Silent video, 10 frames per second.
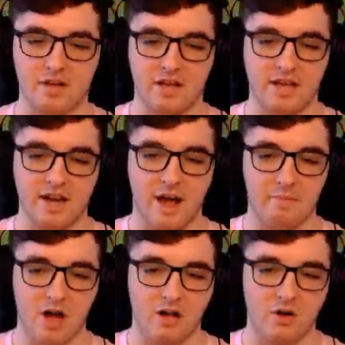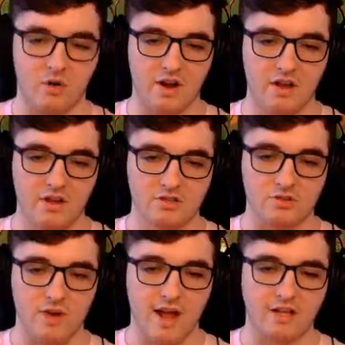to hit it. I'm not going
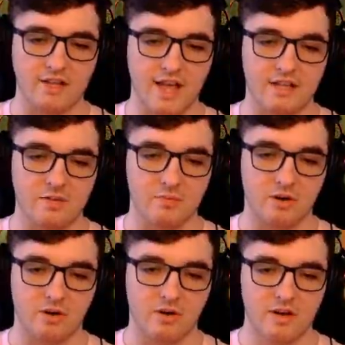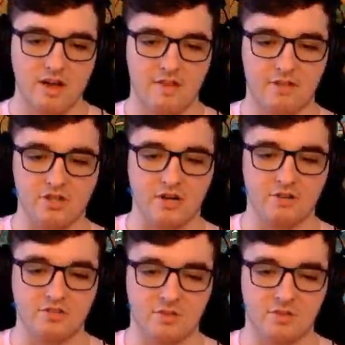directly at the ball and then trying to do